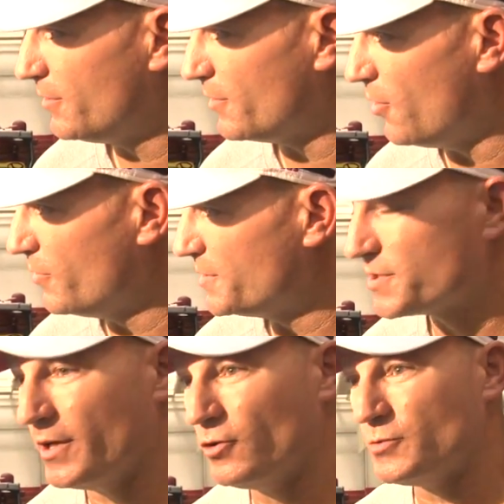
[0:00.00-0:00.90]
to hone
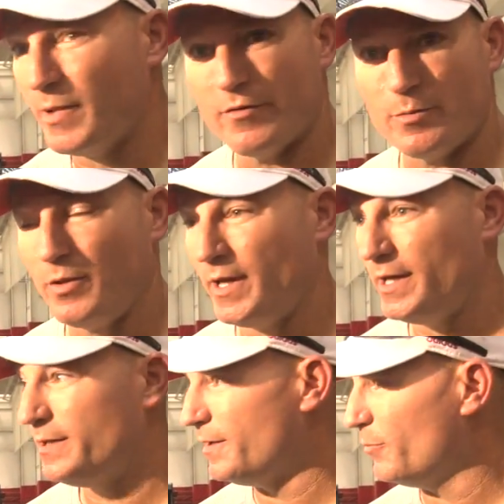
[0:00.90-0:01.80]
his skills and be able to
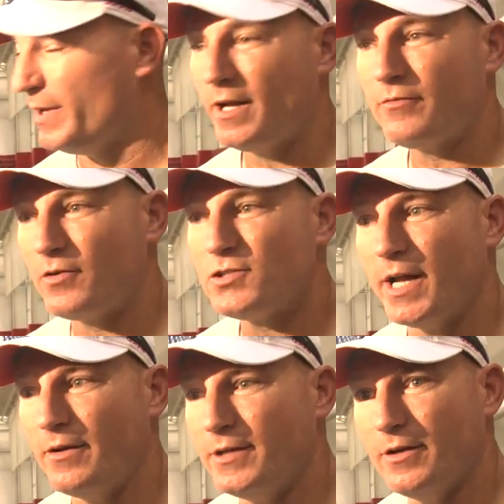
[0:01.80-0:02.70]
play, you know, being on
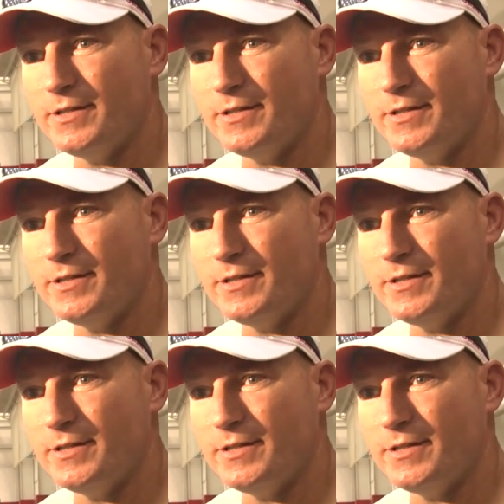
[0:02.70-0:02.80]
first down.